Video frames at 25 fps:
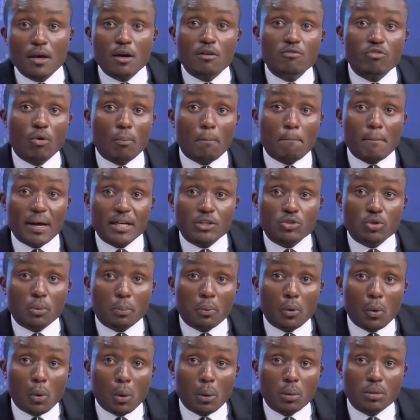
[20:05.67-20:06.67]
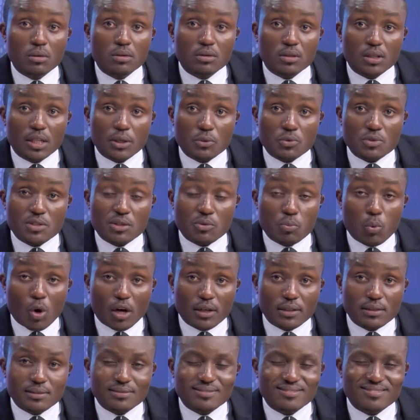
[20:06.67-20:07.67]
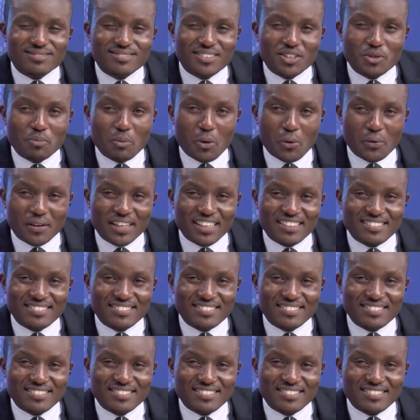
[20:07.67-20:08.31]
for Metropol News at 1. Good morning.